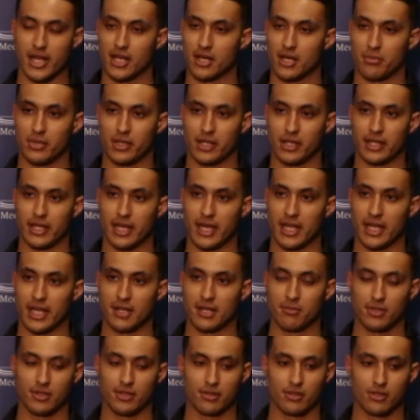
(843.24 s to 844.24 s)
had a big game.
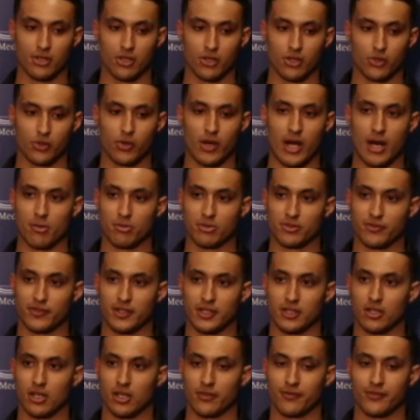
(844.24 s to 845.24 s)
The crowd was
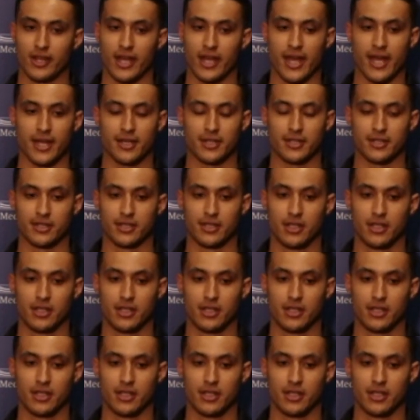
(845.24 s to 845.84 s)
feeding off that.